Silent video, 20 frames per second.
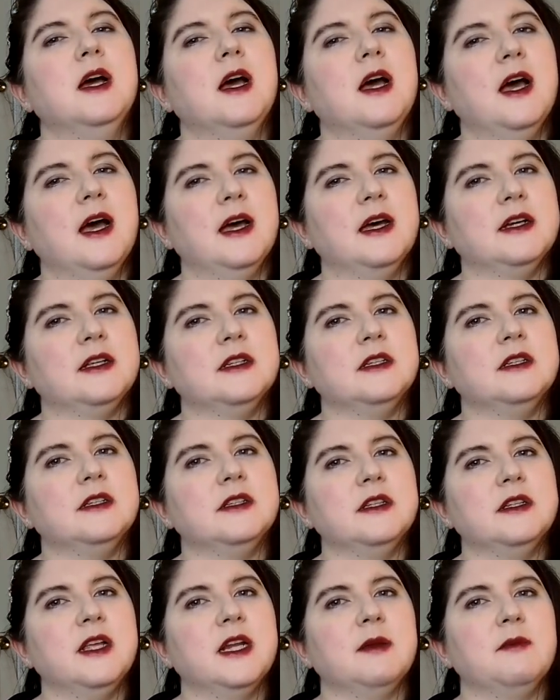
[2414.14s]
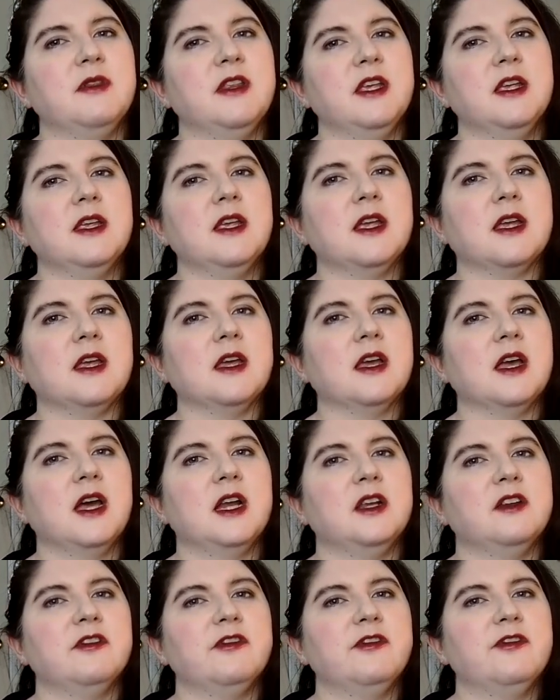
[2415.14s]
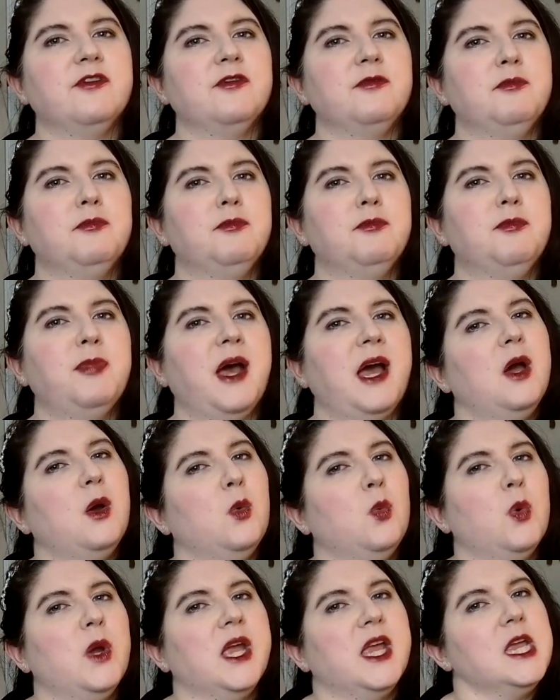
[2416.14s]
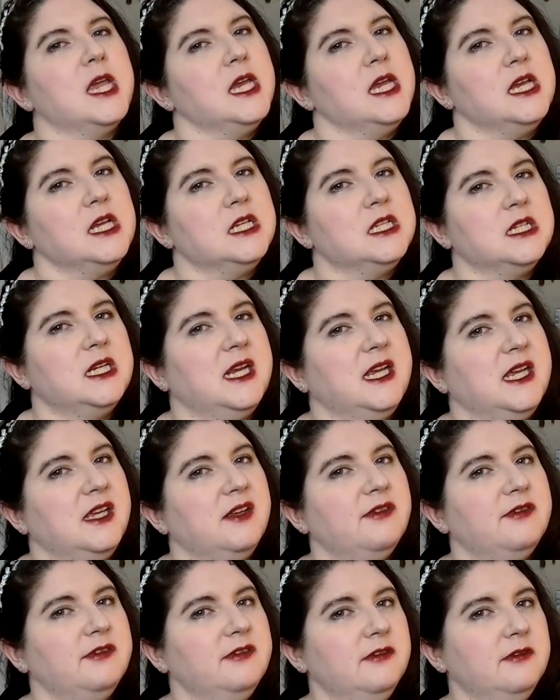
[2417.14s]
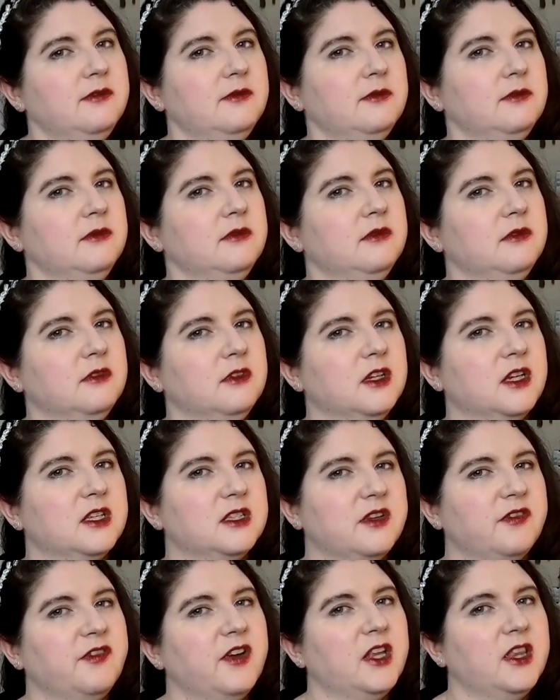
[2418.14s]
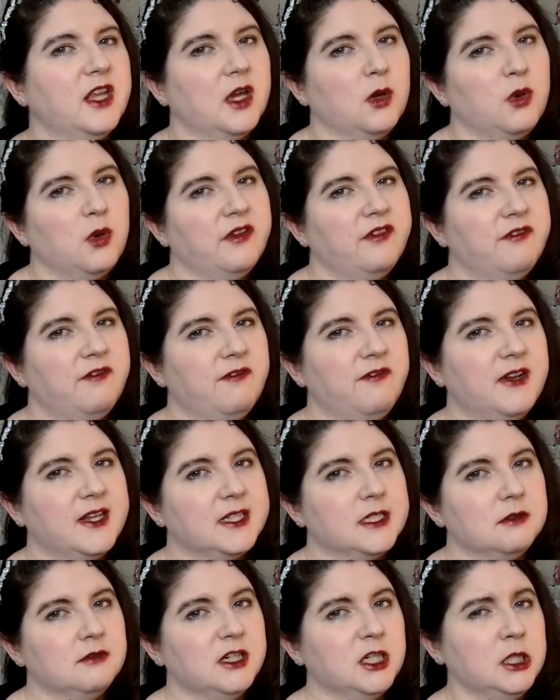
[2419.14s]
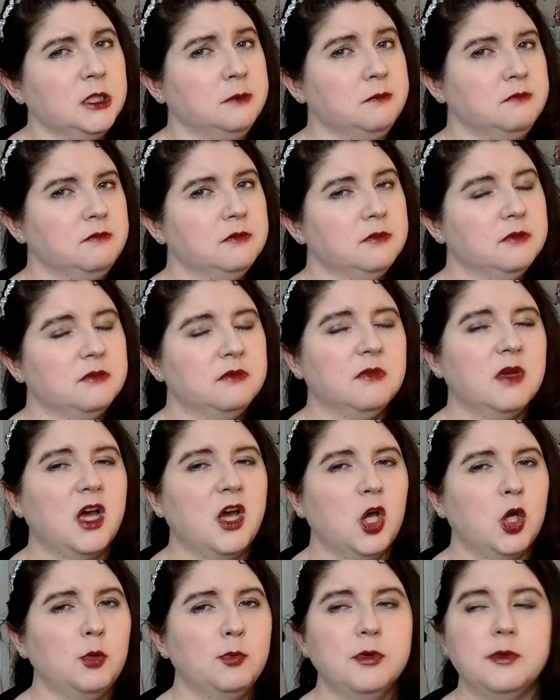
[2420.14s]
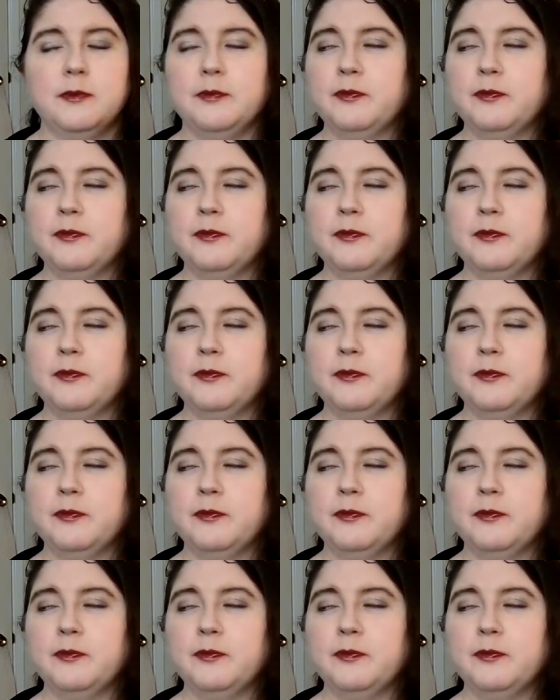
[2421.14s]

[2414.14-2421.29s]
And then I'm thinking a kind of back wingy sleeve, because I find that quite fluttering, I hope.